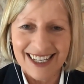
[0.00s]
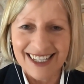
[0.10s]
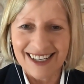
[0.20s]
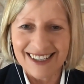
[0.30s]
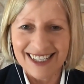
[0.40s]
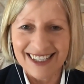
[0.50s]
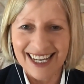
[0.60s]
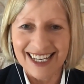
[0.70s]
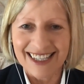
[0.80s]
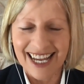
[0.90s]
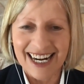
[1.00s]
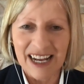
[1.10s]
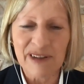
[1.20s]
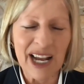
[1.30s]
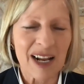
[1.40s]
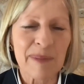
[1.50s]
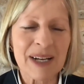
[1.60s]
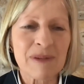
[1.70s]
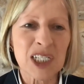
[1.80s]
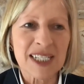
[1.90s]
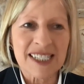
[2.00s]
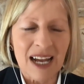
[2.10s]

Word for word: the, yeah. uh, in the, in the N F L. I mean, it was just